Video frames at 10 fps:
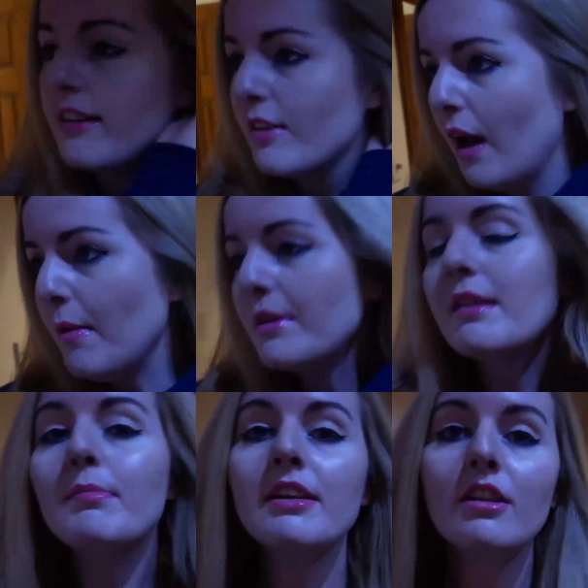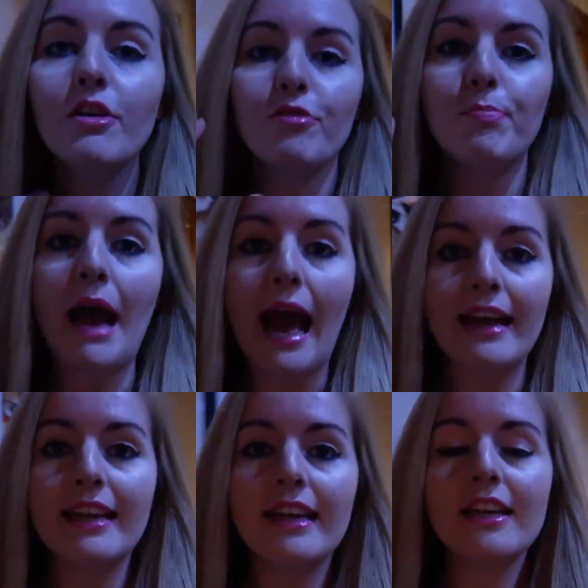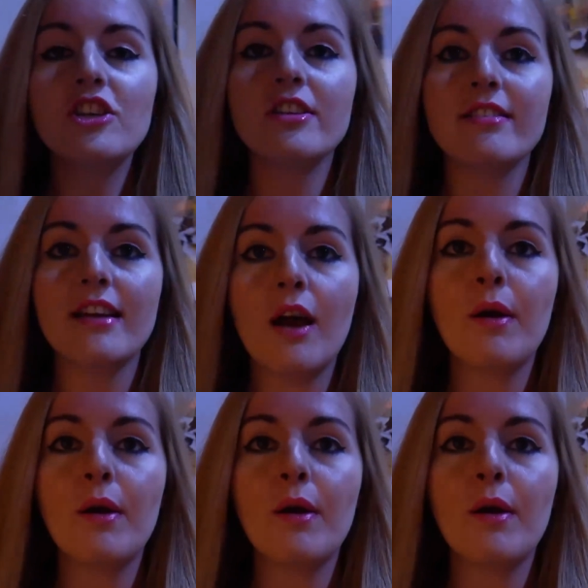So I'm in the middle of packing just now.